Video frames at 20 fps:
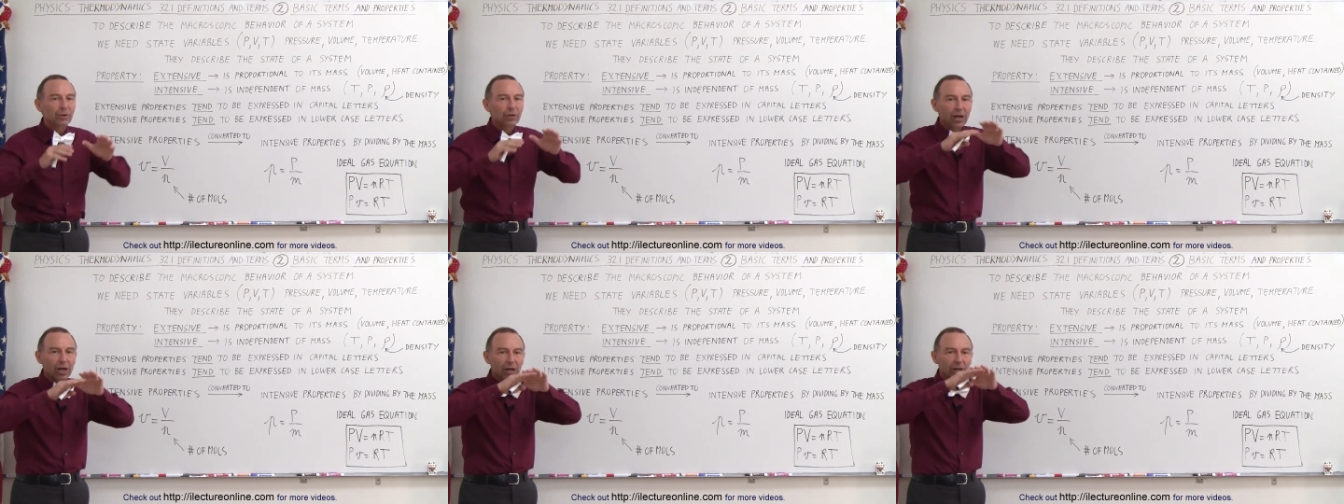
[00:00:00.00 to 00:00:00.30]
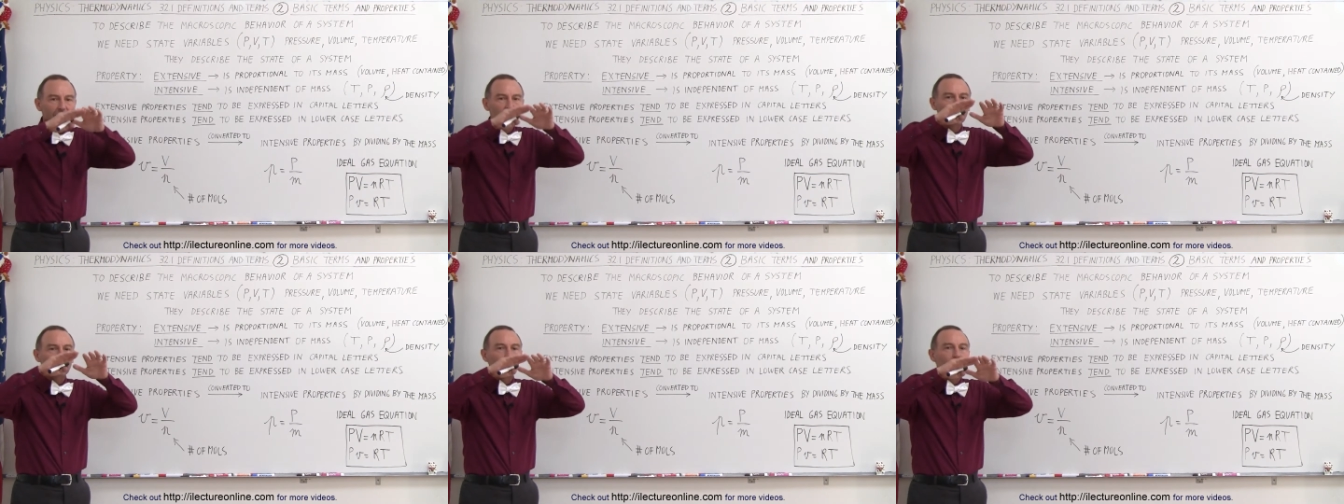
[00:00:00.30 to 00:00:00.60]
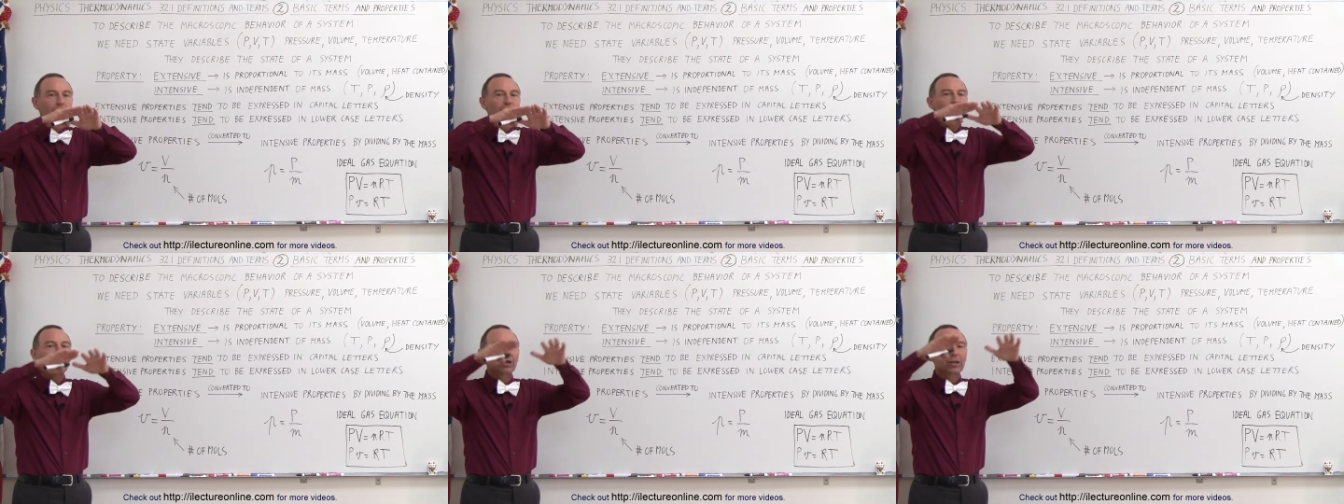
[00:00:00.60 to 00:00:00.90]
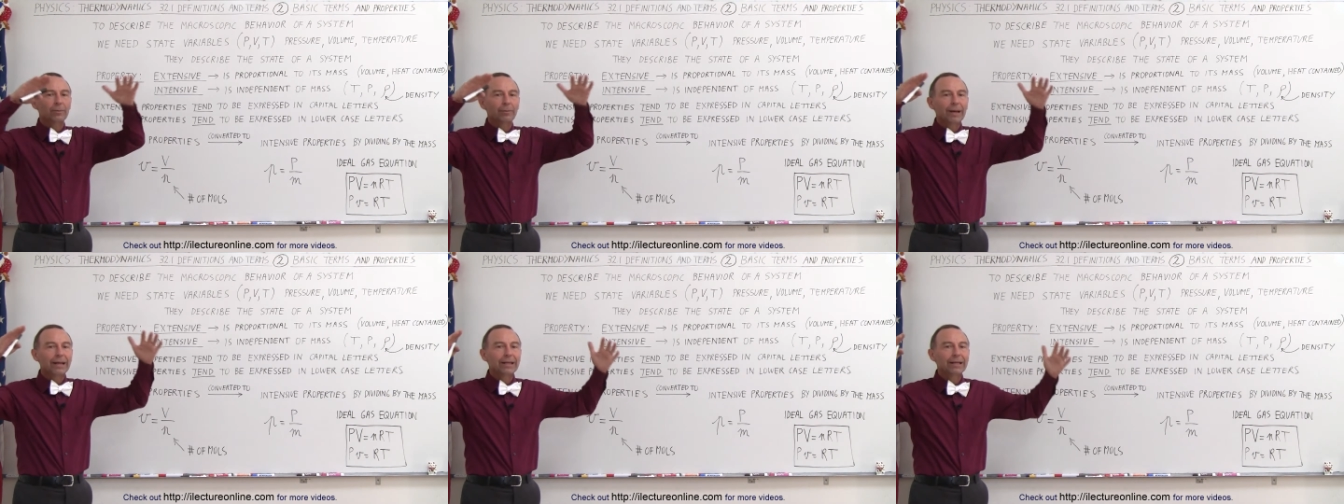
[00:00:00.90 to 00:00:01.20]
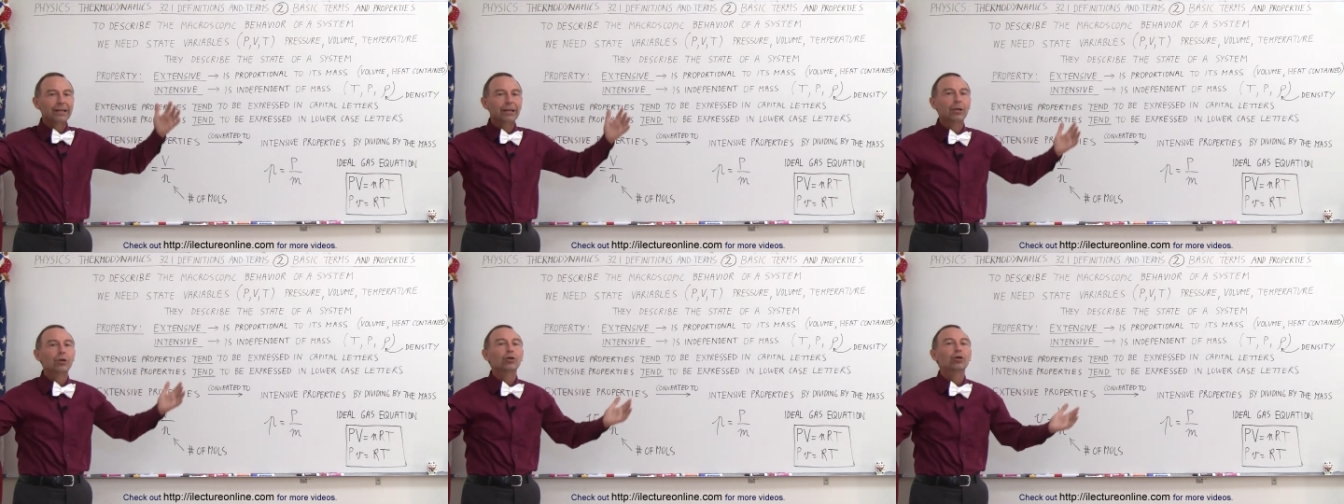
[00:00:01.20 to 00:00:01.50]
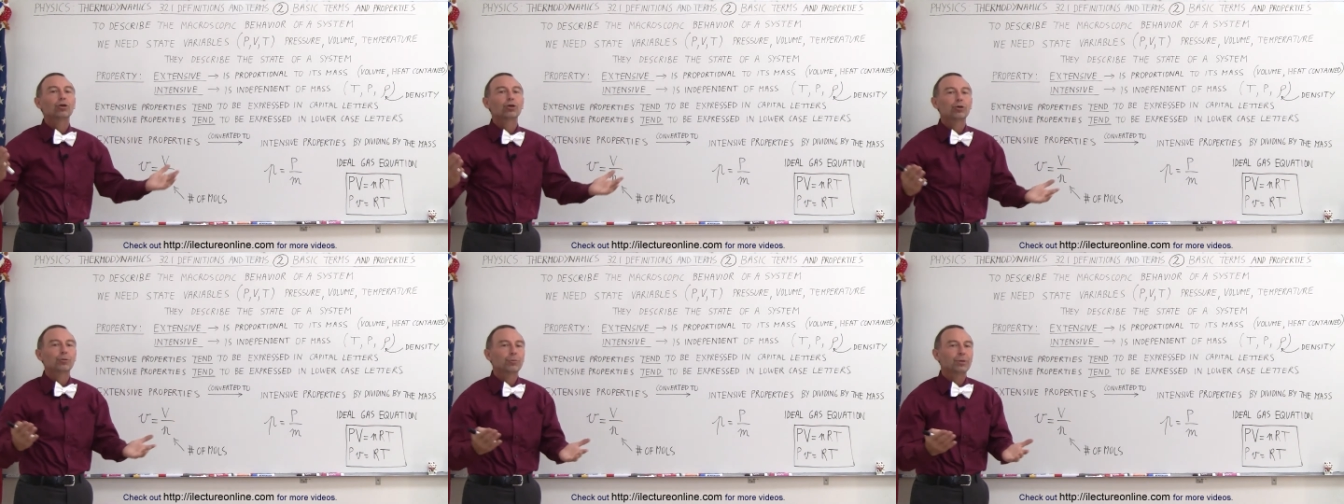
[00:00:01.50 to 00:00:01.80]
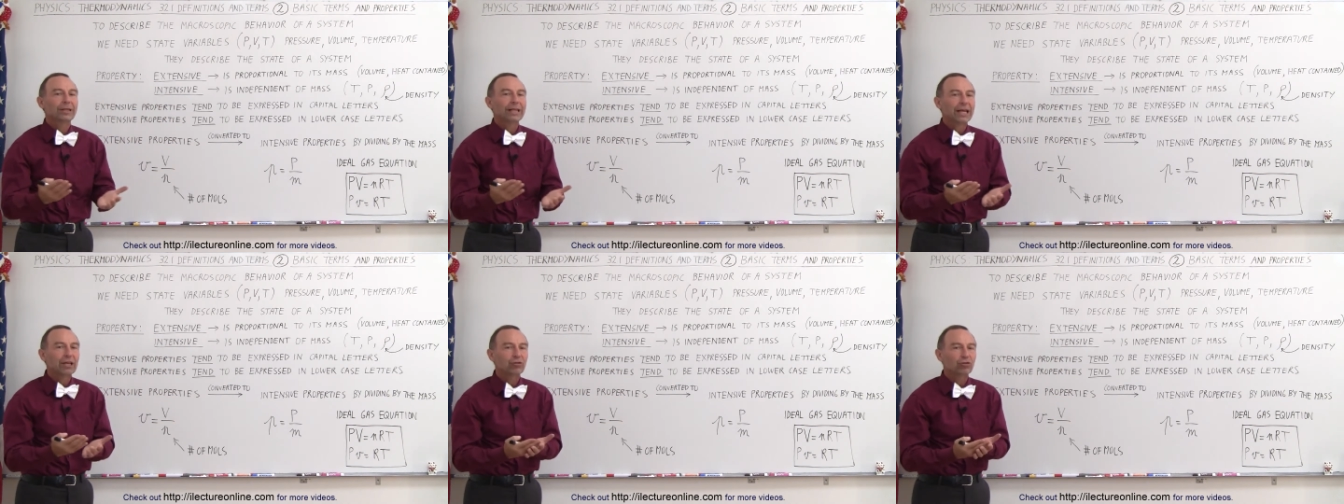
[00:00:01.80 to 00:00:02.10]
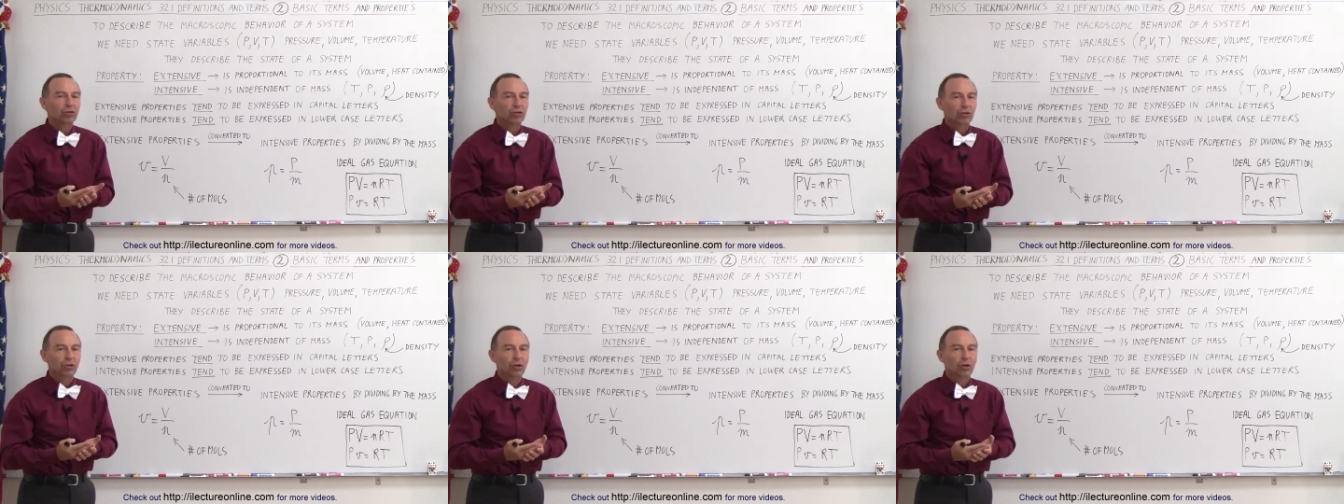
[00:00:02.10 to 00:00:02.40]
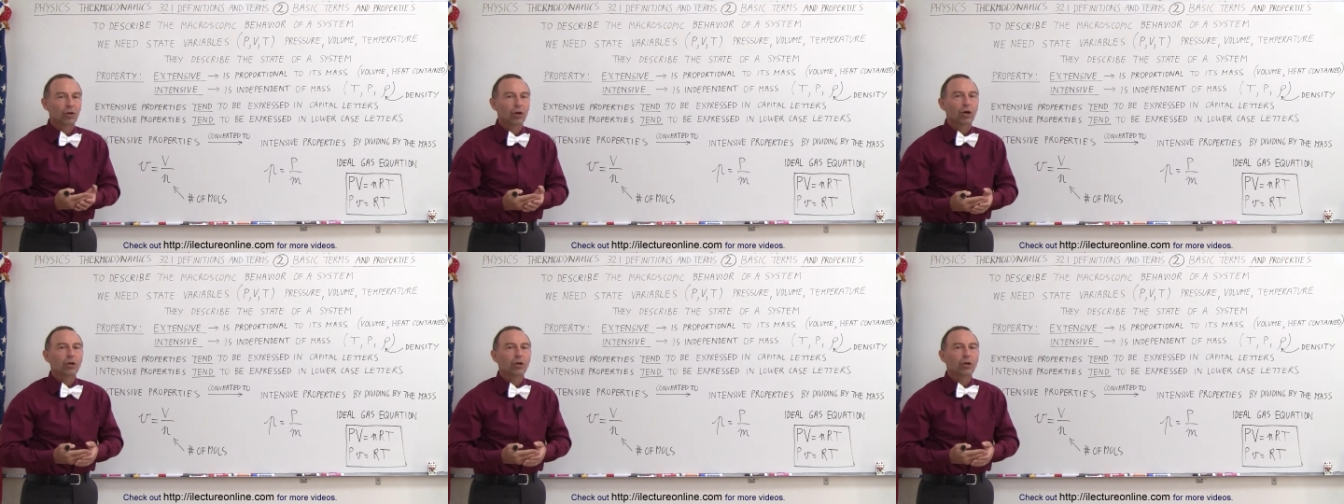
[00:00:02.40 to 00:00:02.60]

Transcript: We're, lock, we're talking about an accumulation,